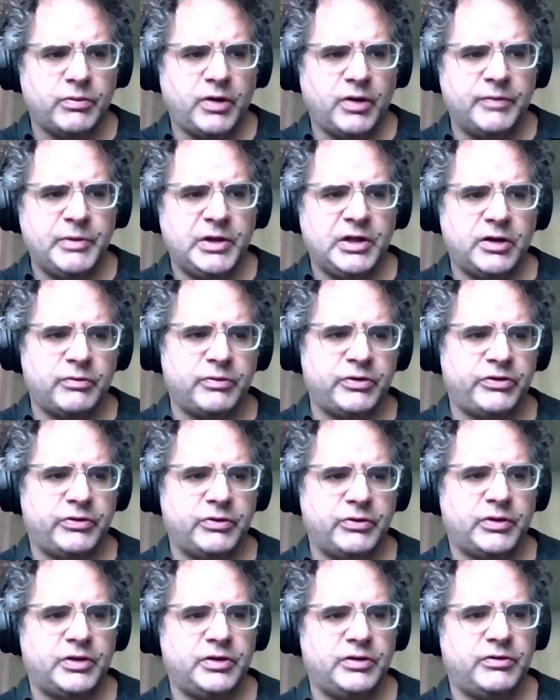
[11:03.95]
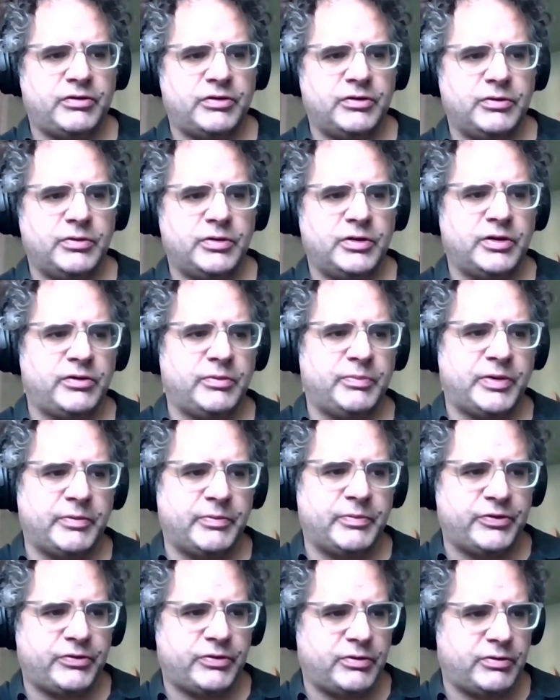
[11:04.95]
I mean, I was talking to another
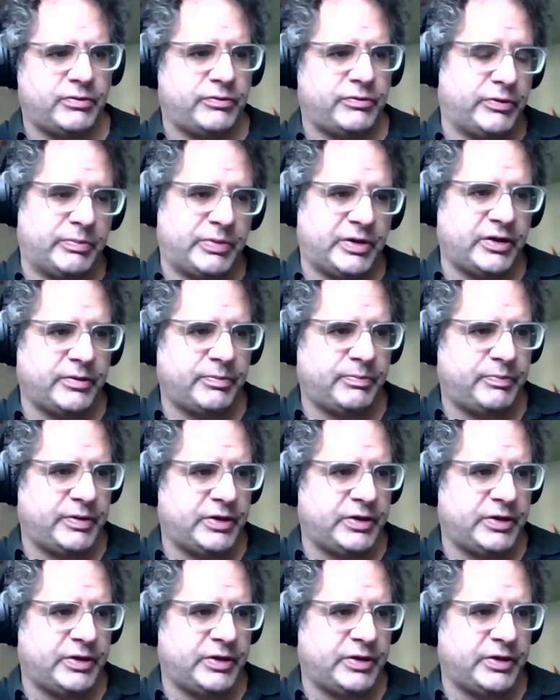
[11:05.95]
publisher of a big,